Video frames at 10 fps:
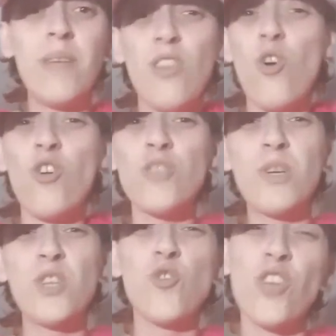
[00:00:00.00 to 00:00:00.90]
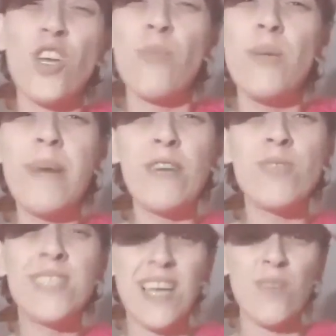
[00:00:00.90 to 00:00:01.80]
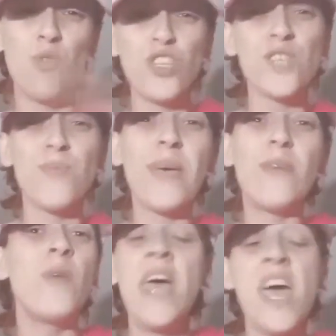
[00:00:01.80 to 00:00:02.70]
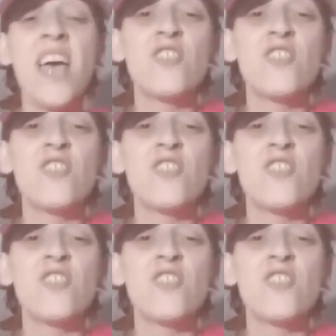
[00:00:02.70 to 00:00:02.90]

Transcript: lots because all your wee pals sit and watch as well.